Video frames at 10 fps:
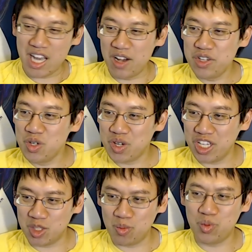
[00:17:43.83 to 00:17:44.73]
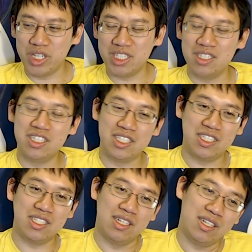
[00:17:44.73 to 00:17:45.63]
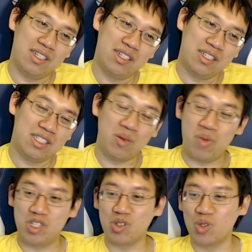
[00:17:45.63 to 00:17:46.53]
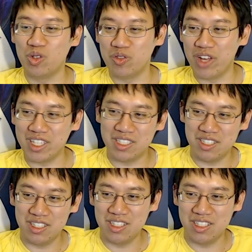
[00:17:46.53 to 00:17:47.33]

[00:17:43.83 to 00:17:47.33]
how you can break this symmetrical effect.